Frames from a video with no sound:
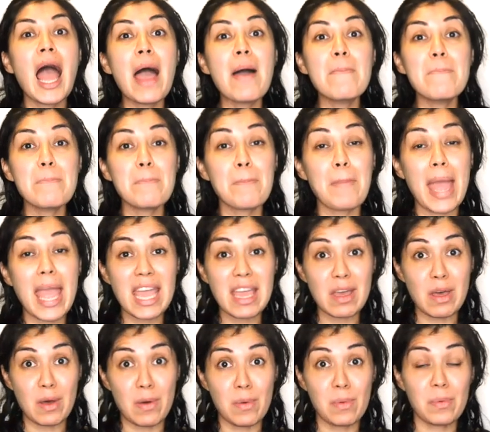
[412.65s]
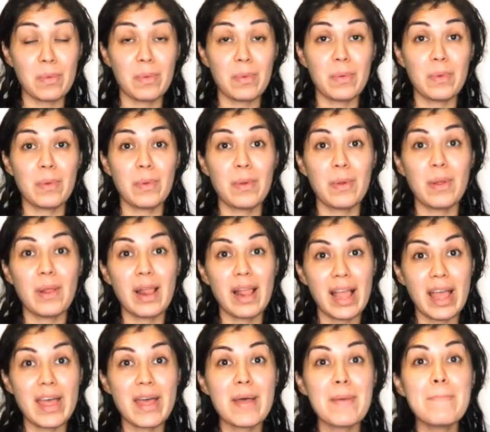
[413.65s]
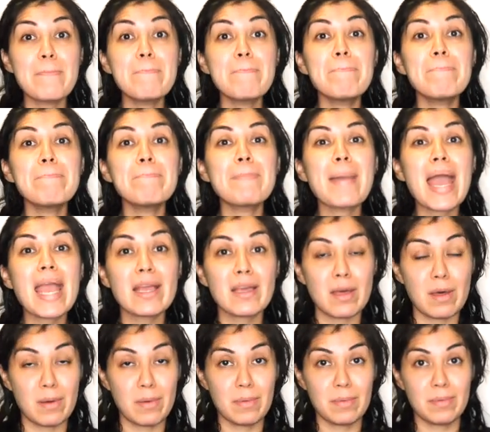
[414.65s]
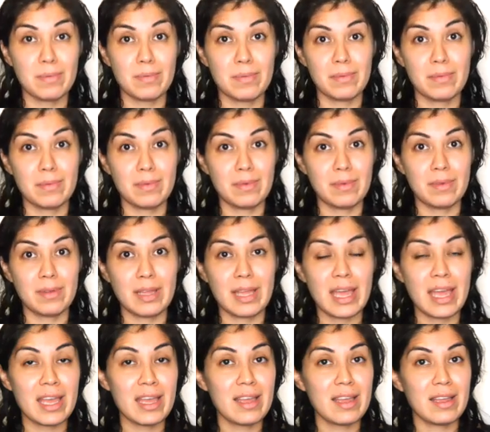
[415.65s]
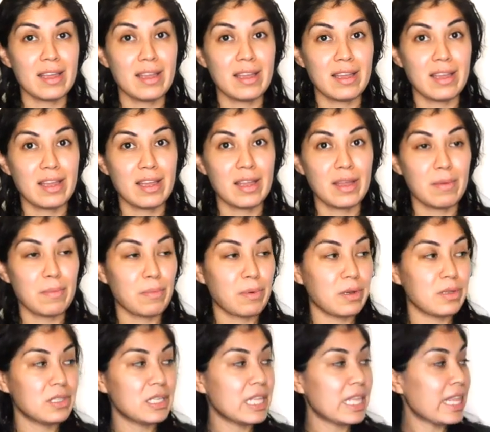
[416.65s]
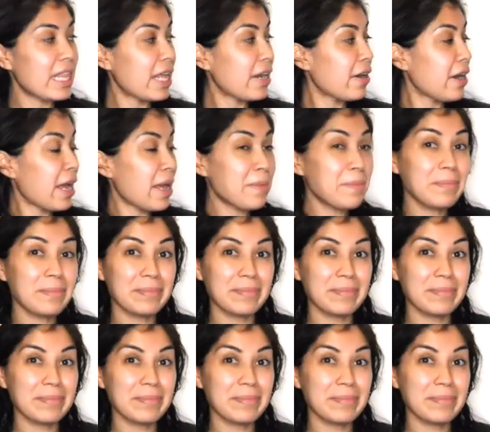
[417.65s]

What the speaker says: Mango. Mango. Okay, point to the letter M.